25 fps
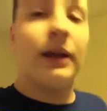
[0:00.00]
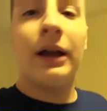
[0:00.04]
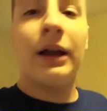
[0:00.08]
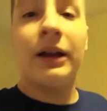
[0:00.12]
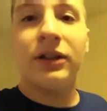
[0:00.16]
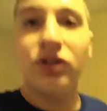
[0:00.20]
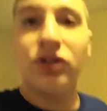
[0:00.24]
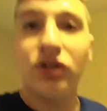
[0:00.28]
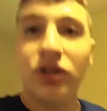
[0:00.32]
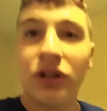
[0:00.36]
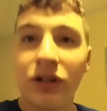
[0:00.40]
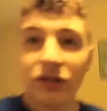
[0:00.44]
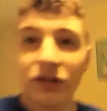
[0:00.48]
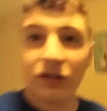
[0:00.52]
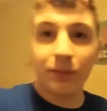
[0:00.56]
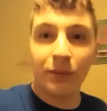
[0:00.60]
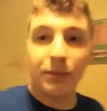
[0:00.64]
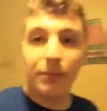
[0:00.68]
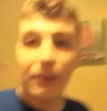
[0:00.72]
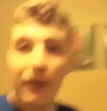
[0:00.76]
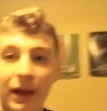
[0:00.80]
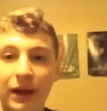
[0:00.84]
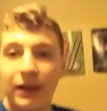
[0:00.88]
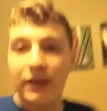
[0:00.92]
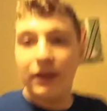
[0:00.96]
I can share some
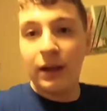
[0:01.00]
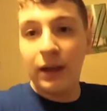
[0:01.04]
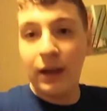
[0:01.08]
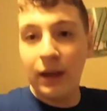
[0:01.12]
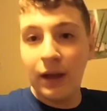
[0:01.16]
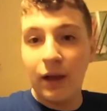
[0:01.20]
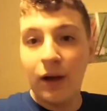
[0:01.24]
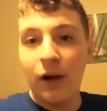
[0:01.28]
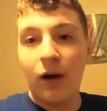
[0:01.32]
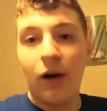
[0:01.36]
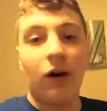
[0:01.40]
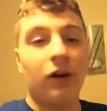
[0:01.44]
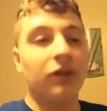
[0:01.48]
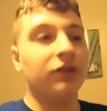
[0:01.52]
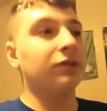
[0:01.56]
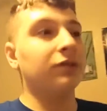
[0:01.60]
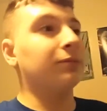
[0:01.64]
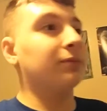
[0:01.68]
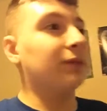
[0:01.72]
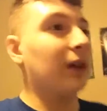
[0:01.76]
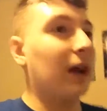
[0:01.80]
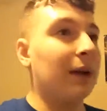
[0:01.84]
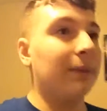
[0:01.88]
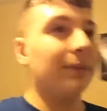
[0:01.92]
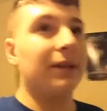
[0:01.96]
of my awesome
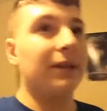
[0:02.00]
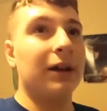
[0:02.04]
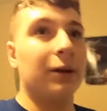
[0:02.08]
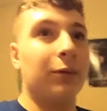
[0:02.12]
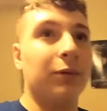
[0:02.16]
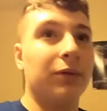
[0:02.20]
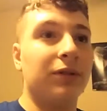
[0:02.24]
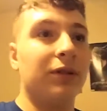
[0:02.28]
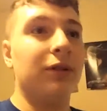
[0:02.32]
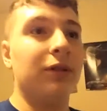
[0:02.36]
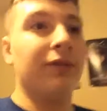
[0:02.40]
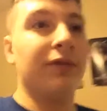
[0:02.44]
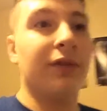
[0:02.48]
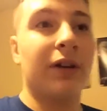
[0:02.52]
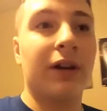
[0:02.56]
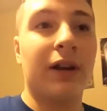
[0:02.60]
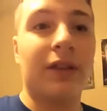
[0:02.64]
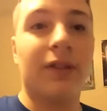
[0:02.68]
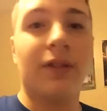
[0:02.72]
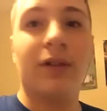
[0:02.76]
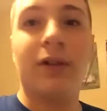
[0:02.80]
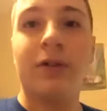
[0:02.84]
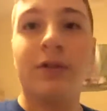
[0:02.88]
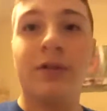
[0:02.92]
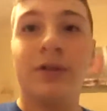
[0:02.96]
time there with you for any
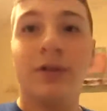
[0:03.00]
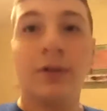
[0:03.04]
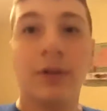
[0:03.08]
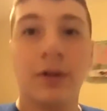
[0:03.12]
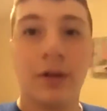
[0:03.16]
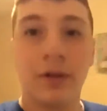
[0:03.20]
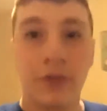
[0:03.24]
of those who